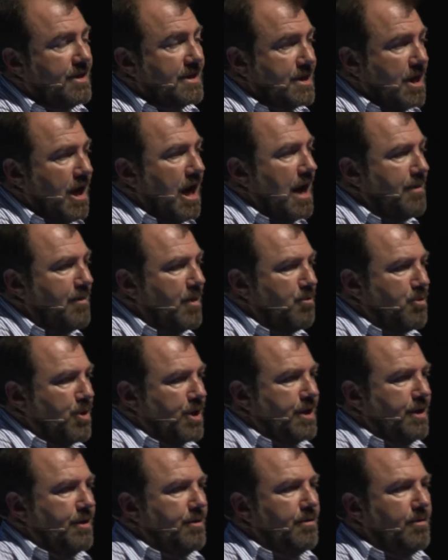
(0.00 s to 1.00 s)
time in
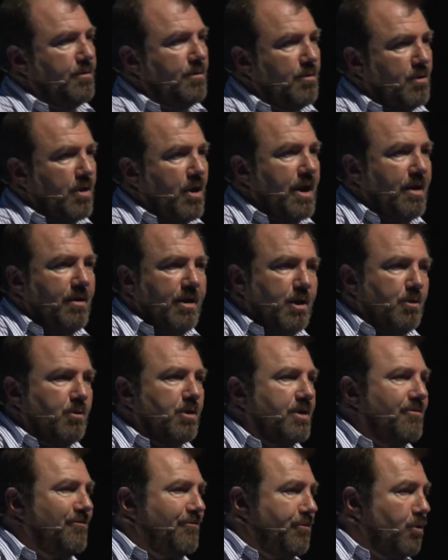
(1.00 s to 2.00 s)
Britain, there were
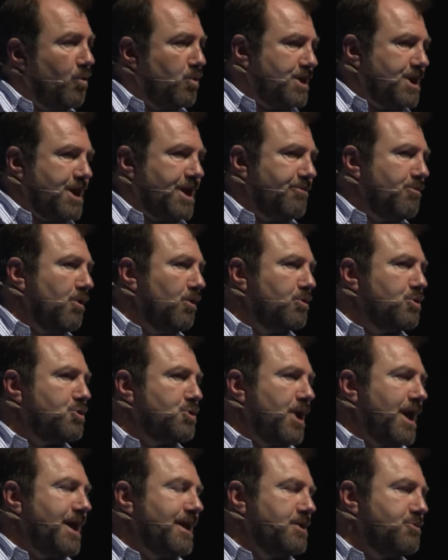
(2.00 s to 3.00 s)
40 year old
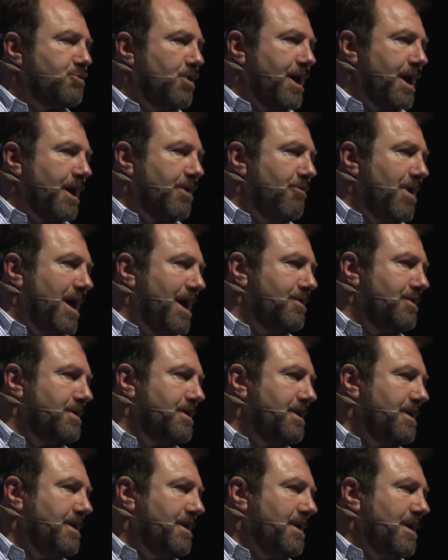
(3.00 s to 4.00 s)
trains running around
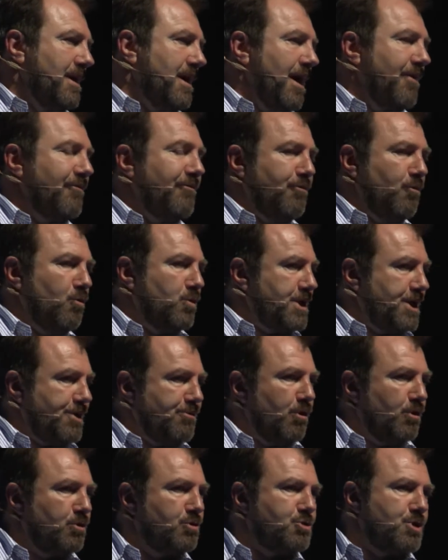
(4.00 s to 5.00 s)
and 40 year
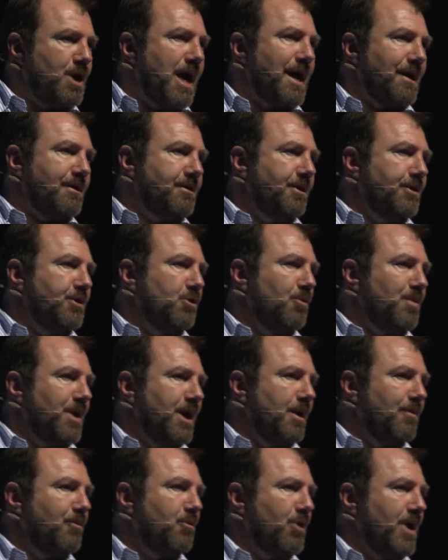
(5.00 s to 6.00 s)
old track that had not been
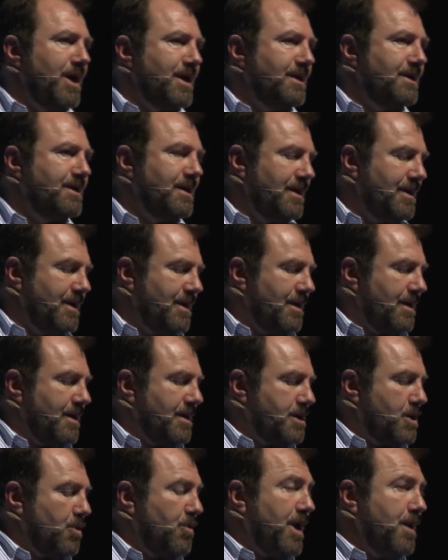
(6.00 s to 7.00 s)
upgraded.
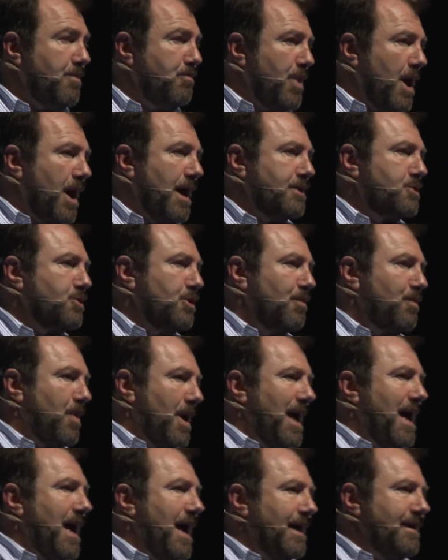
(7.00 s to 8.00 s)
So we embarked on a
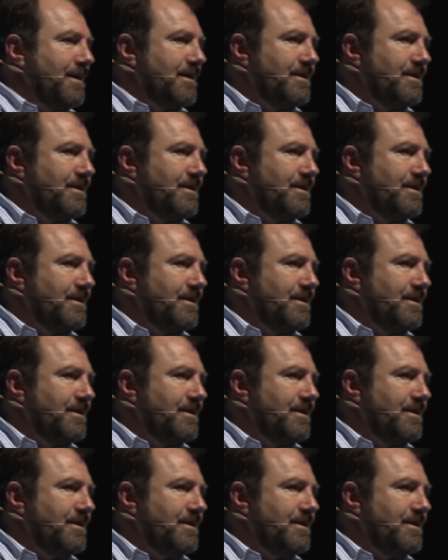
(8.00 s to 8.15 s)
plan